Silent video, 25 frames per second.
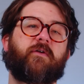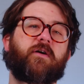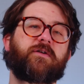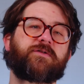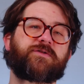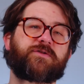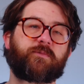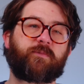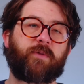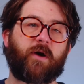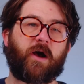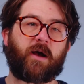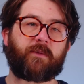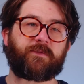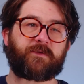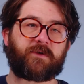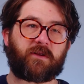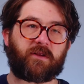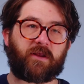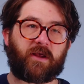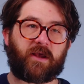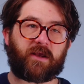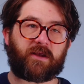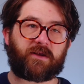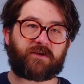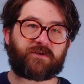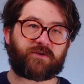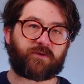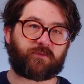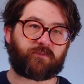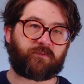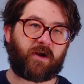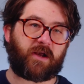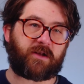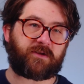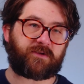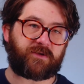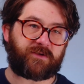also popped a link
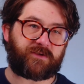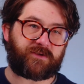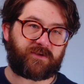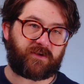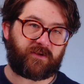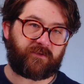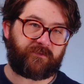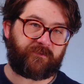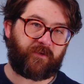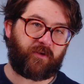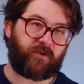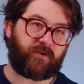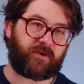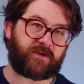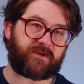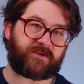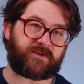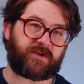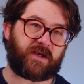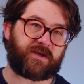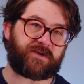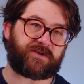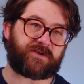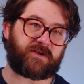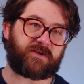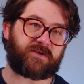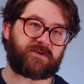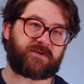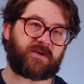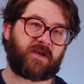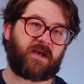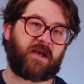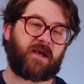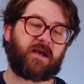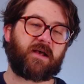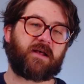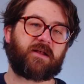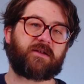directly to the focus sessions
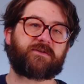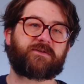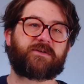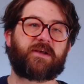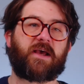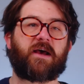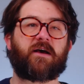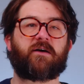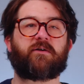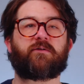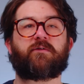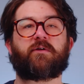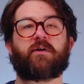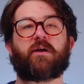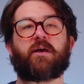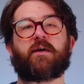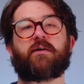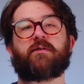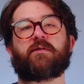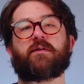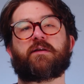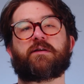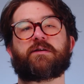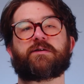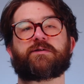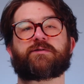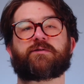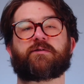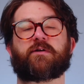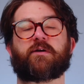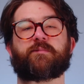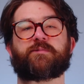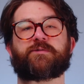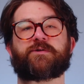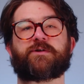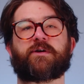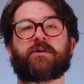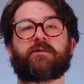down in the
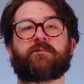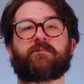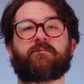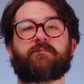description.